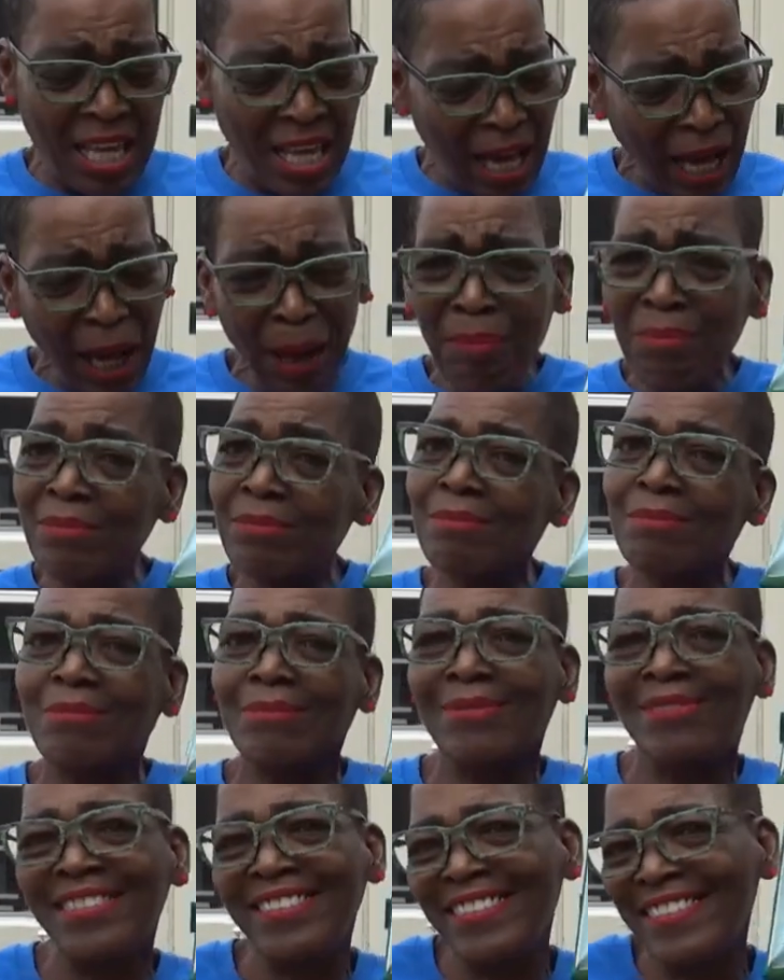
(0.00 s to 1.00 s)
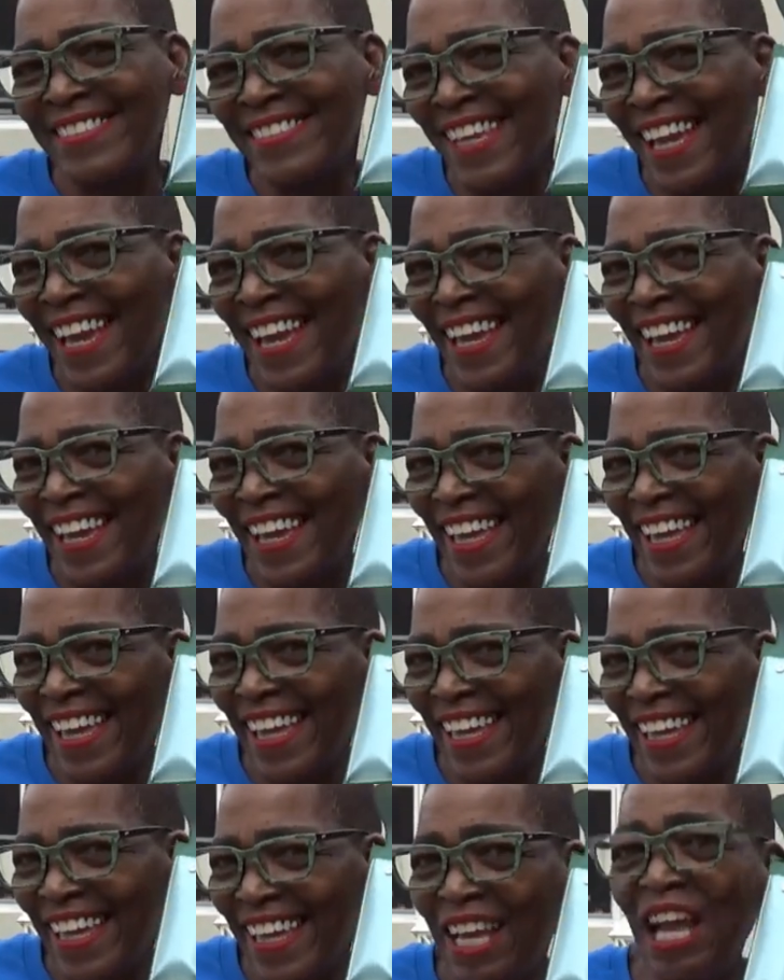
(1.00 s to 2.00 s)
I'm
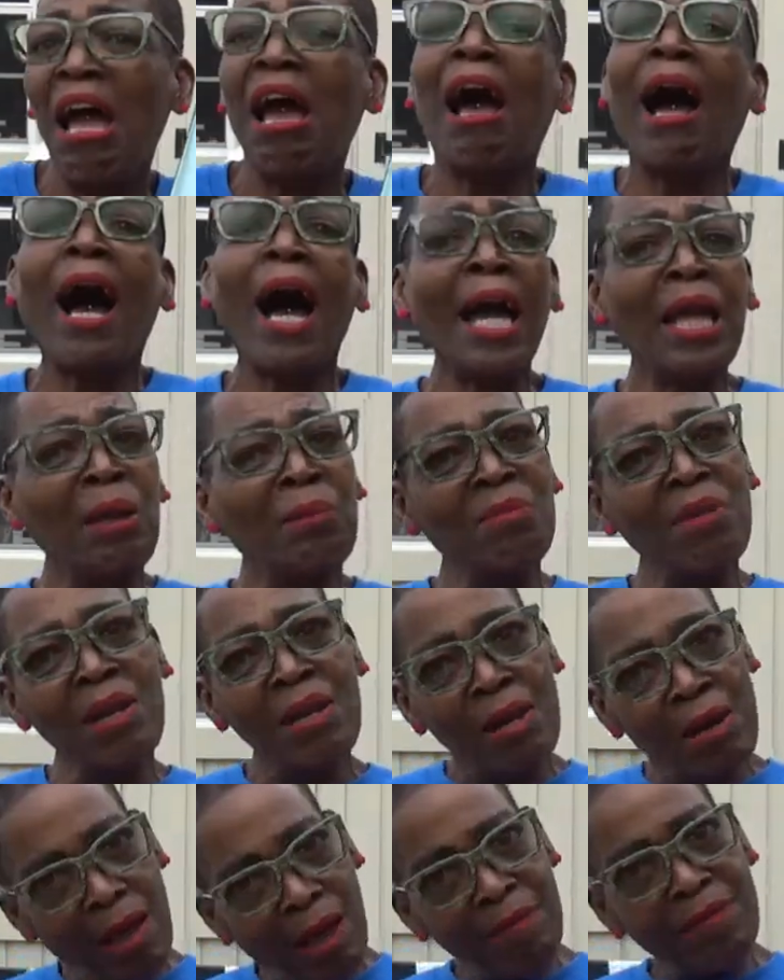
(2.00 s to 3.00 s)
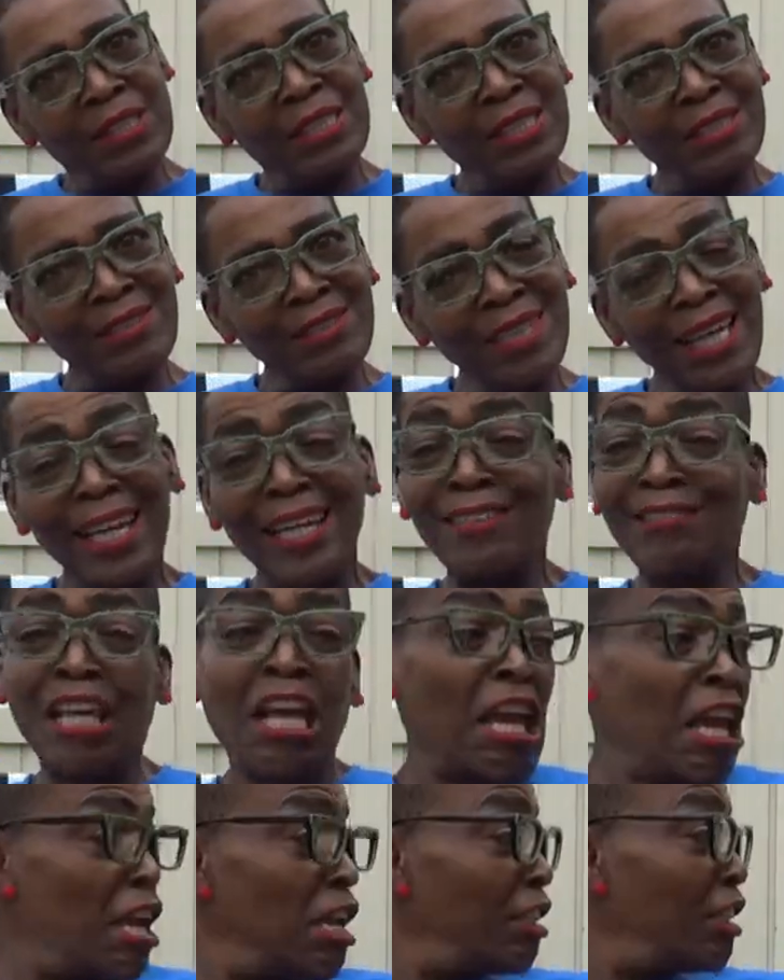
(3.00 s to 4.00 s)
hey, I am loving this case.
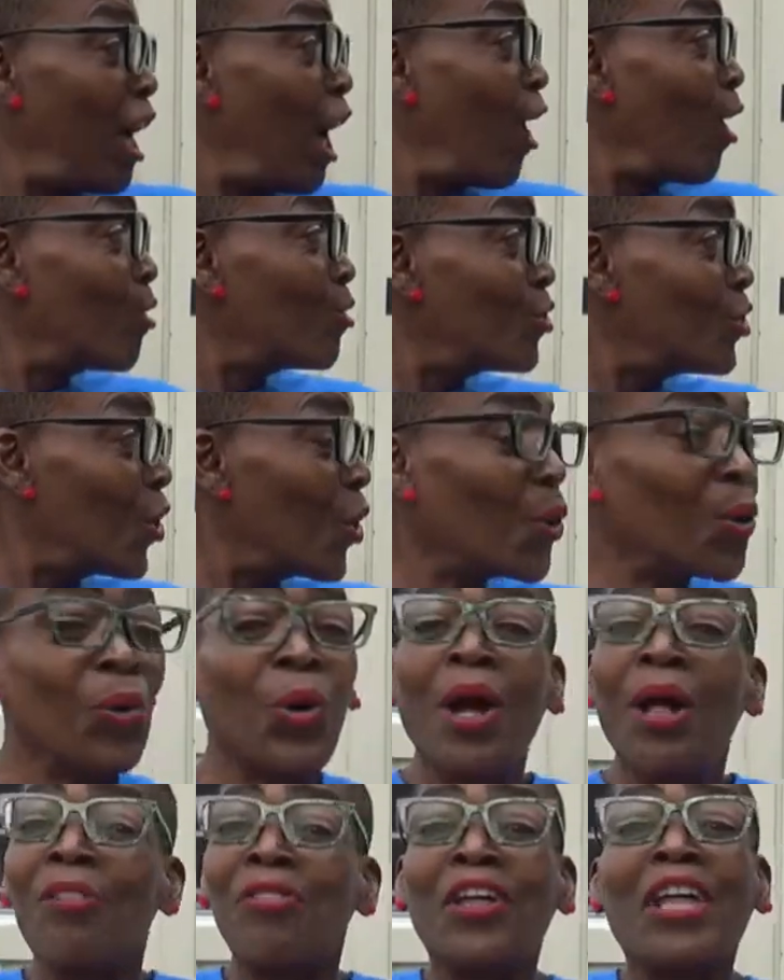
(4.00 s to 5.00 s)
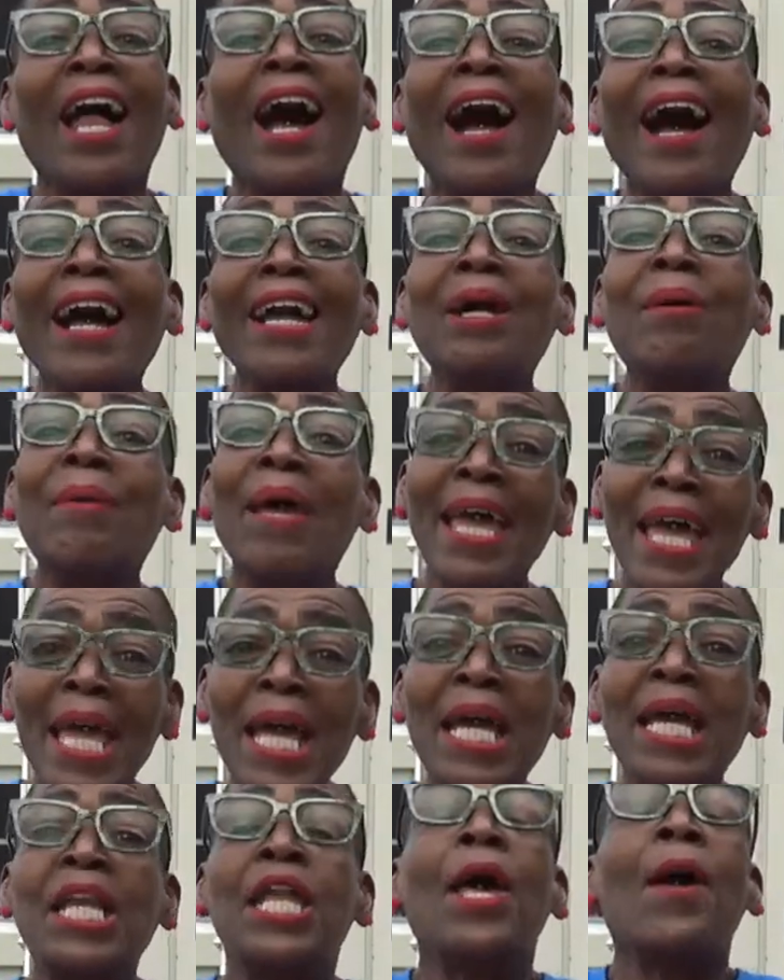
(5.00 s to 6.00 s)
And y'all know that I am
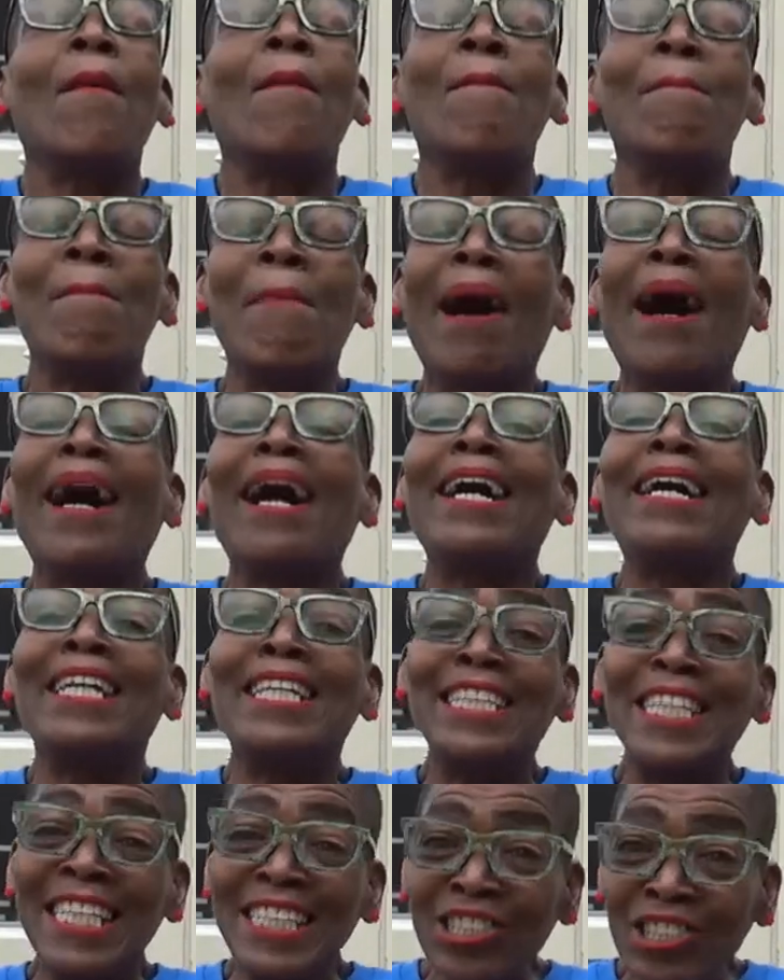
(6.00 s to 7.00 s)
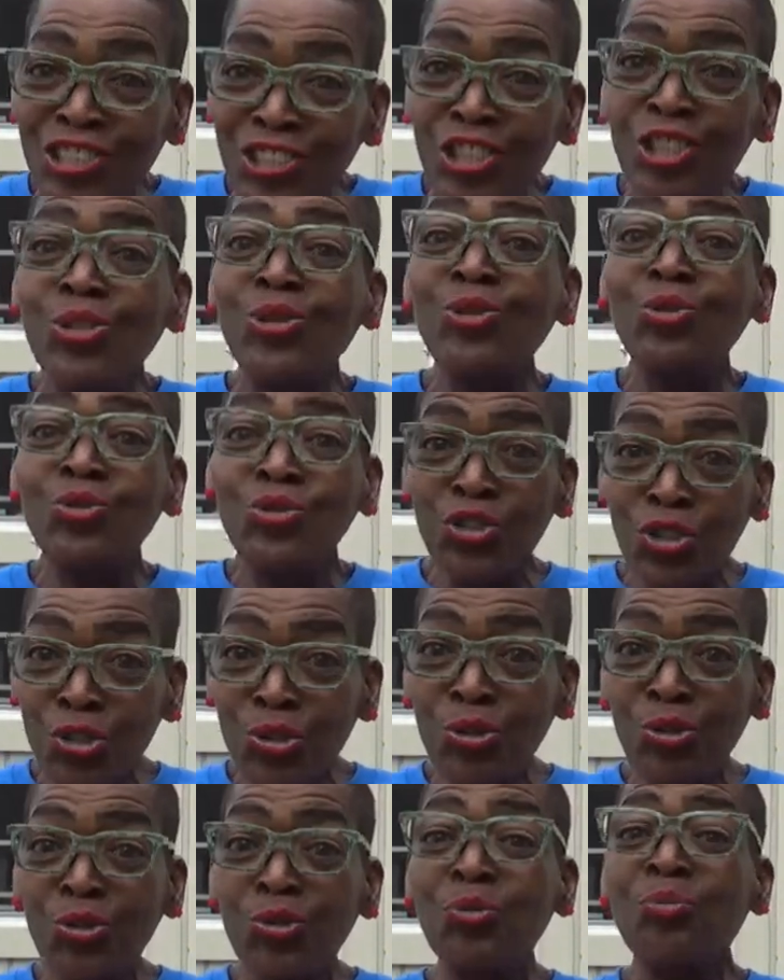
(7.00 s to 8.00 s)
at my
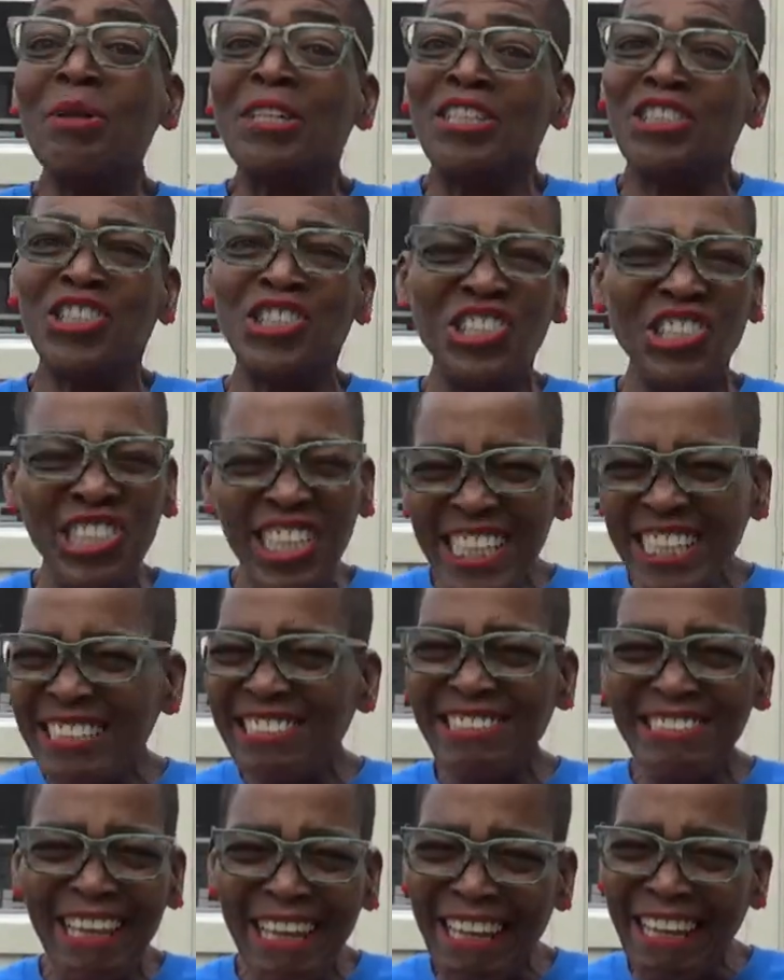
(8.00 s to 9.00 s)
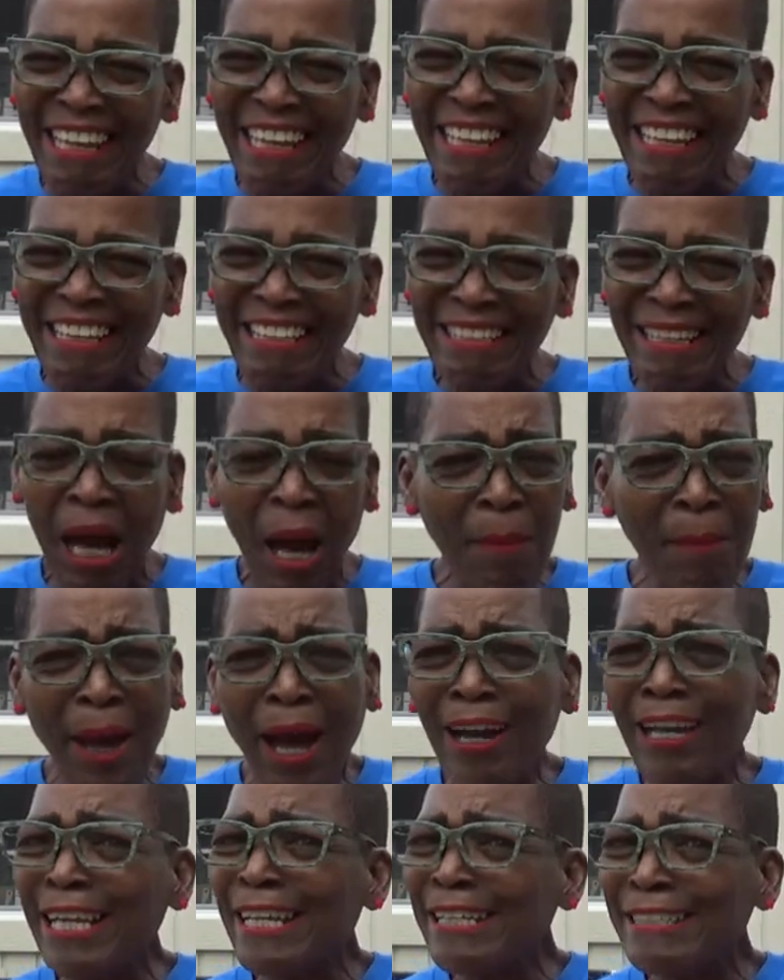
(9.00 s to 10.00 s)
YouTube She Shed. I'm
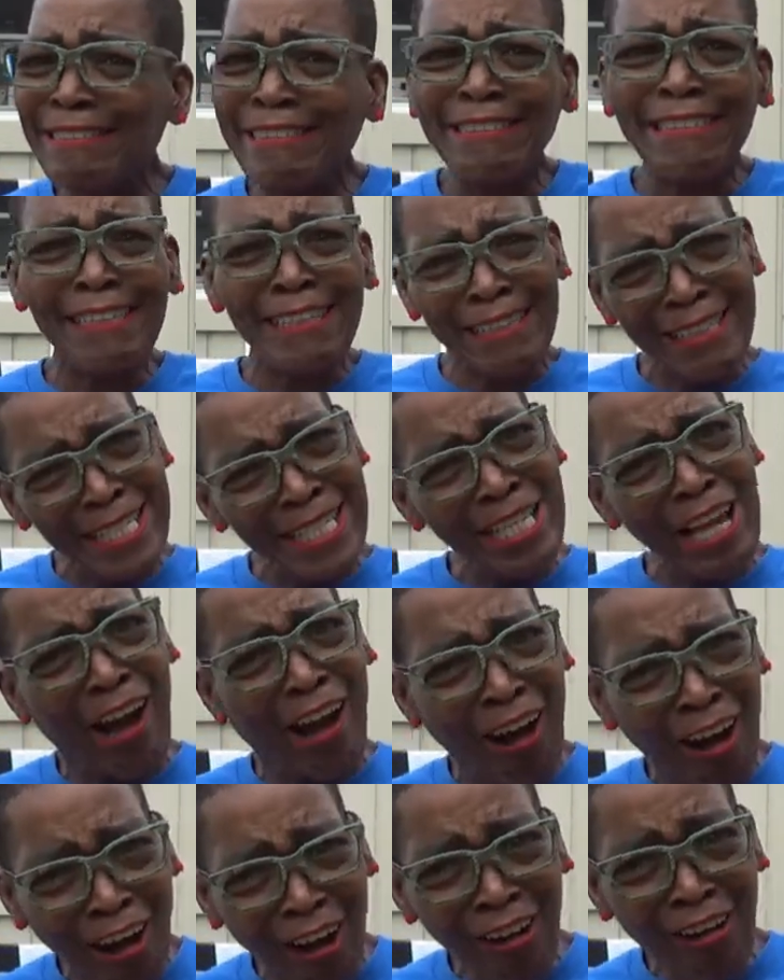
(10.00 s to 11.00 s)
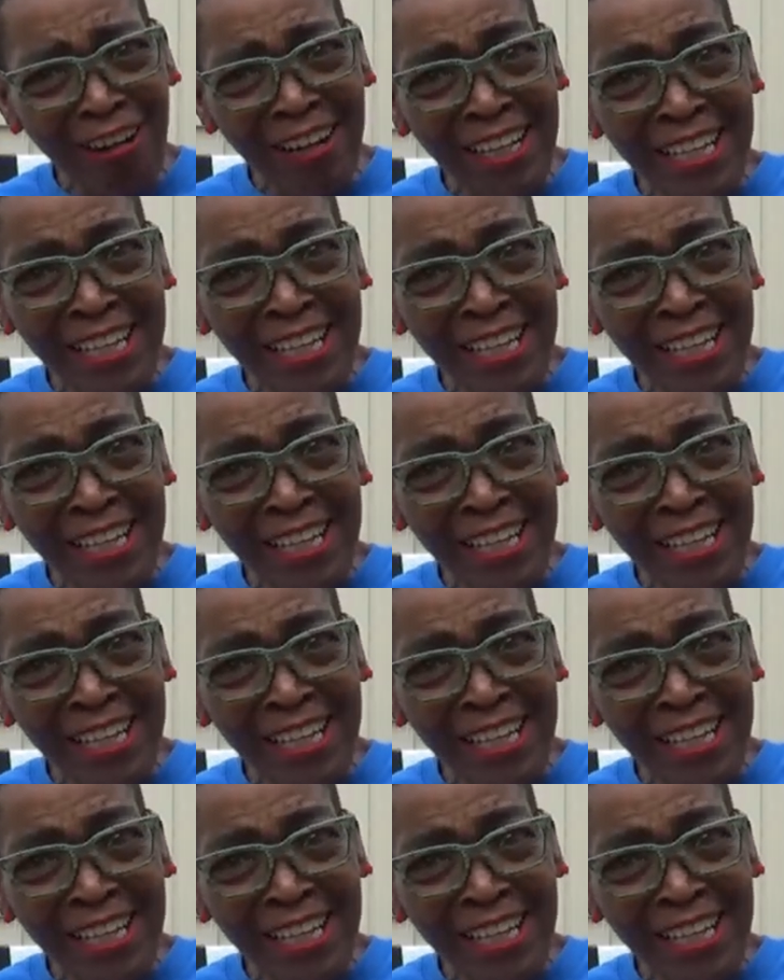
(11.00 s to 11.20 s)
out here chilling, y'all.